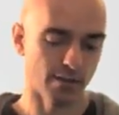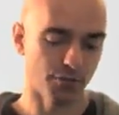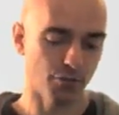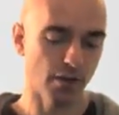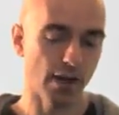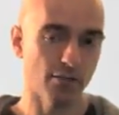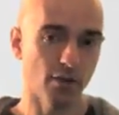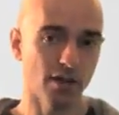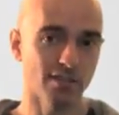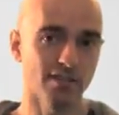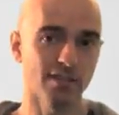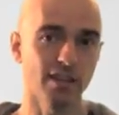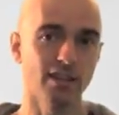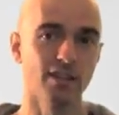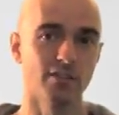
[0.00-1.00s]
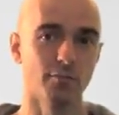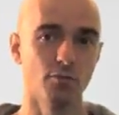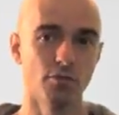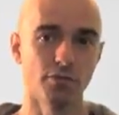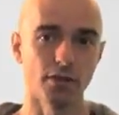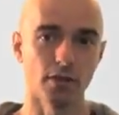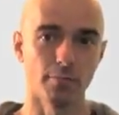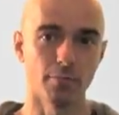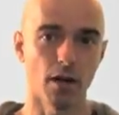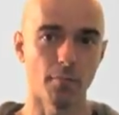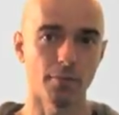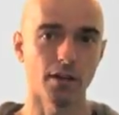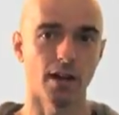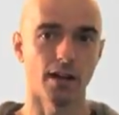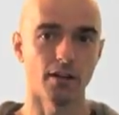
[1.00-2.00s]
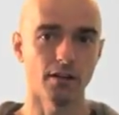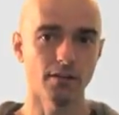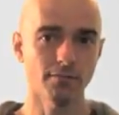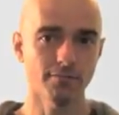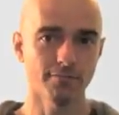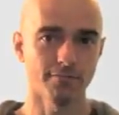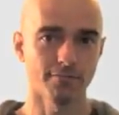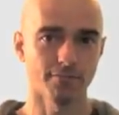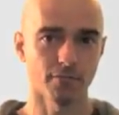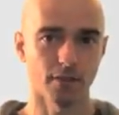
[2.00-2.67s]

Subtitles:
is if you have not seen his movie, Pumping Iron,